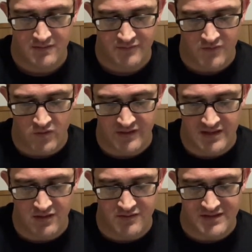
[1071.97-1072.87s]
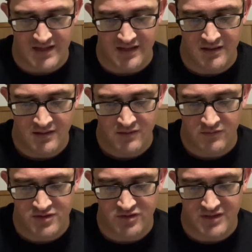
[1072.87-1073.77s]
For the hero side,
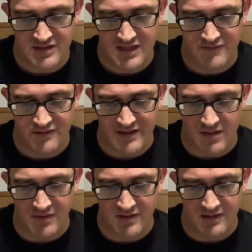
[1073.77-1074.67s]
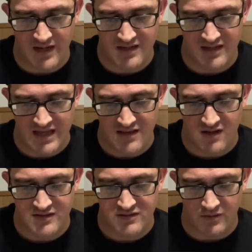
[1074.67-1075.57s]
restrict an evil dominant and negate
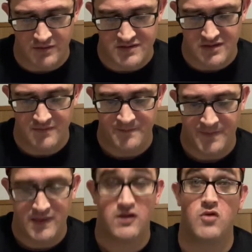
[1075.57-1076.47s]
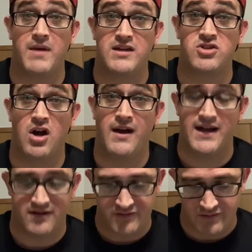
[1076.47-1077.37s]
lost souls. You may draw
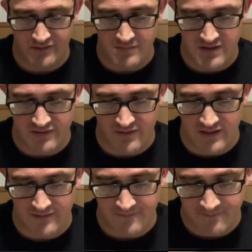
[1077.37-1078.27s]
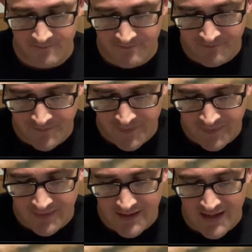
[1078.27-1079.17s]
X, limit 3.
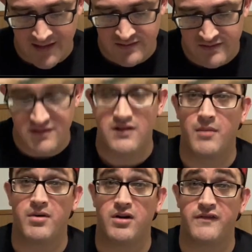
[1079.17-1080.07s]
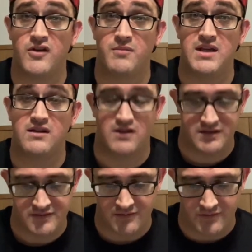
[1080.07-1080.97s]
X is the number of your meek
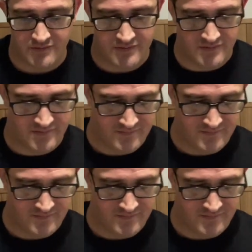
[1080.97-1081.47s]
lost souls.